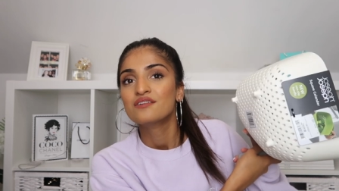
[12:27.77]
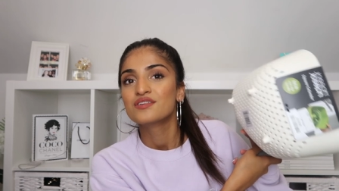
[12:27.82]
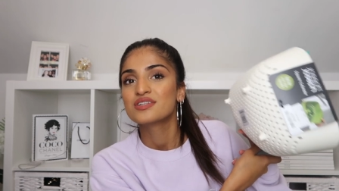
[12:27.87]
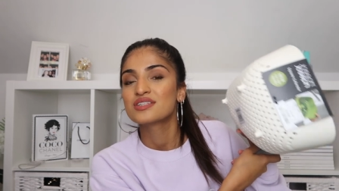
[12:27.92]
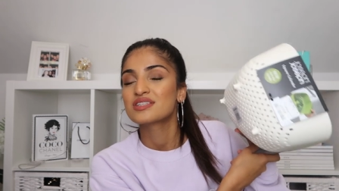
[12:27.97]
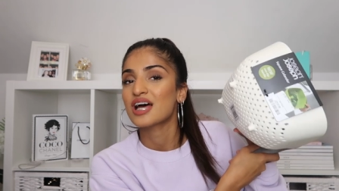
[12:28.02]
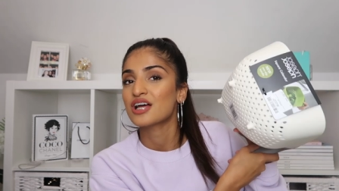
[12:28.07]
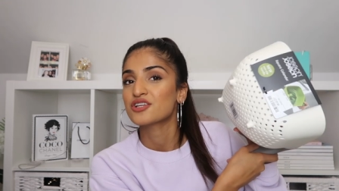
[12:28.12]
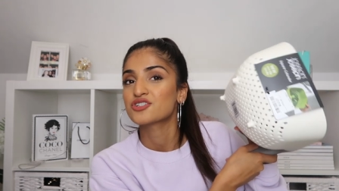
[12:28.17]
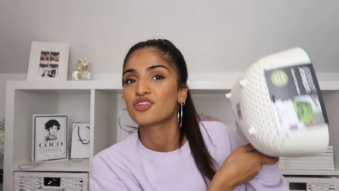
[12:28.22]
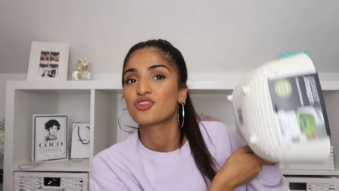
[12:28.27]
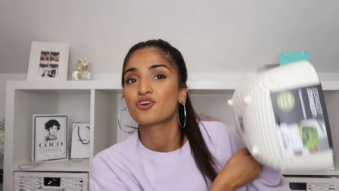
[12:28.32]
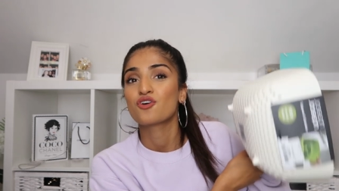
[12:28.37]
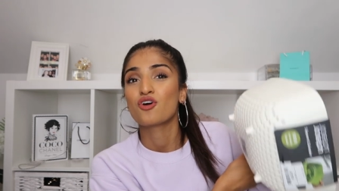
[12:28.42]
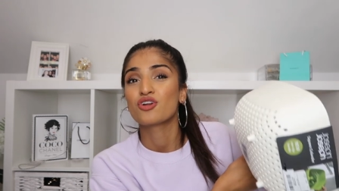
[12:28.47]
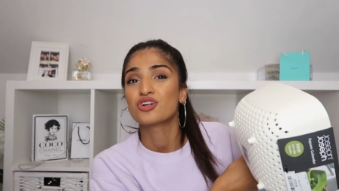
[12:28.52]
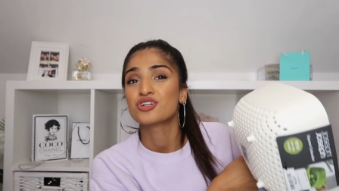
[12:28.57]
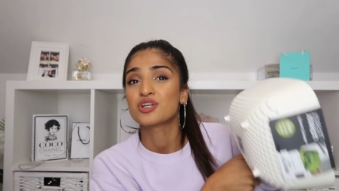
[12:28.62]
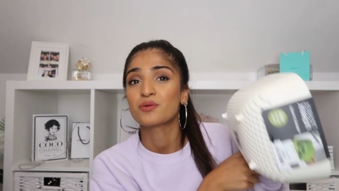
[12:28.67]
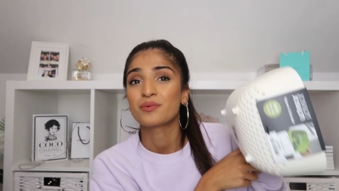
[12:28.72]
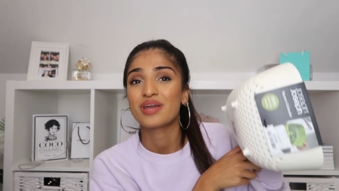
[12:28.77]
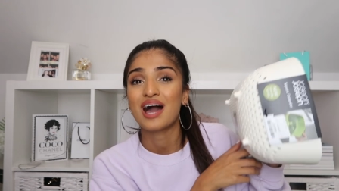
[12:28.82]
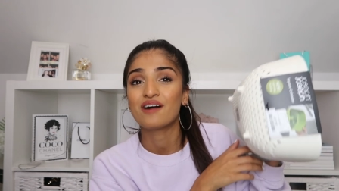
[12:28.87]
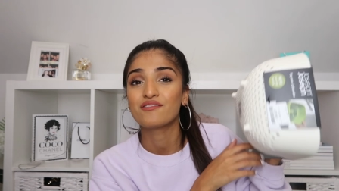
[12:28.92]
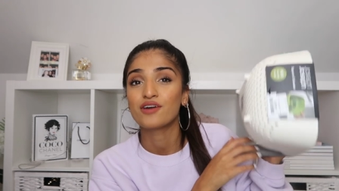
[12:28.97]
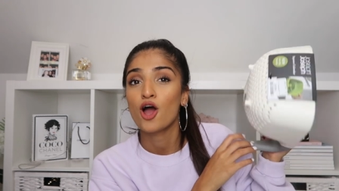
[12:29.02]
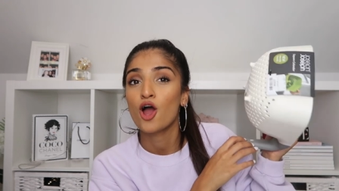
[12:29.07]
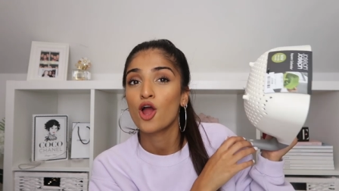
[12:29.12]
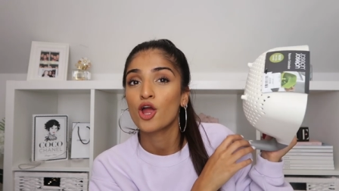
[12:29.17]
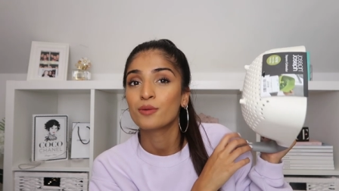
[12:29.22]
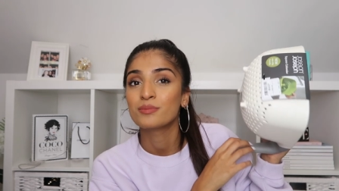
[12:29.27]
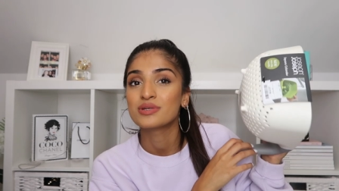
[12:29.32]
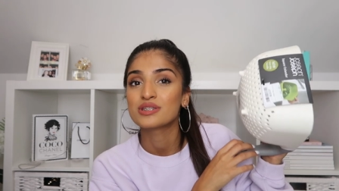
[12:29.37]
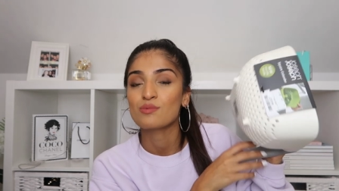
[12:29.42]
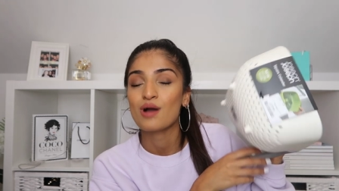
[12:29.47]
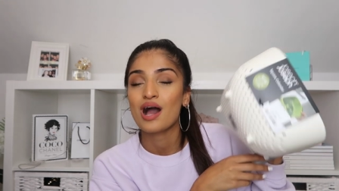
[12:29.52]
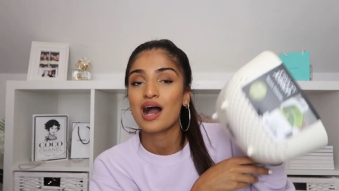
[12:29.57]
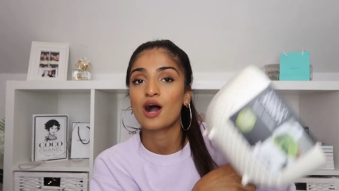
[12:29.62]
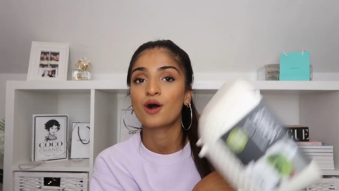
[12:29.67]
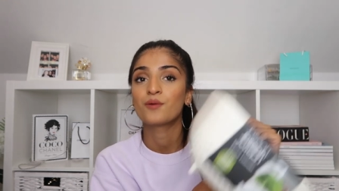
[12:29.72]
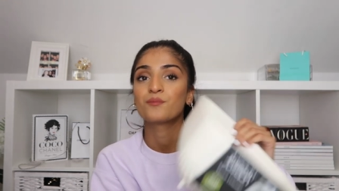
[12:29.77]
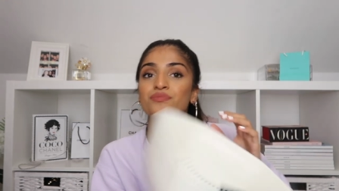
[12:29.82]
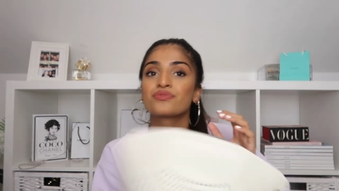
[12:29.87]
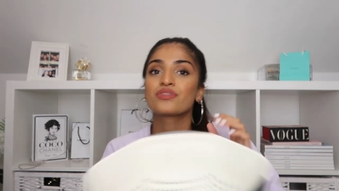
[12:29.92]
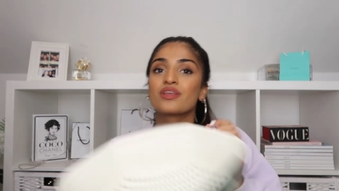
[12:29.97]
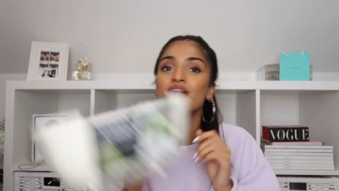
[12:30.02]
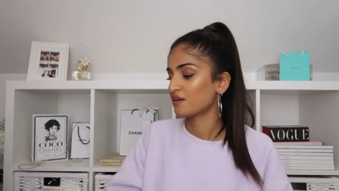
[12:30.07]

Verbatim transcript: This is actually the colander we have at home as well.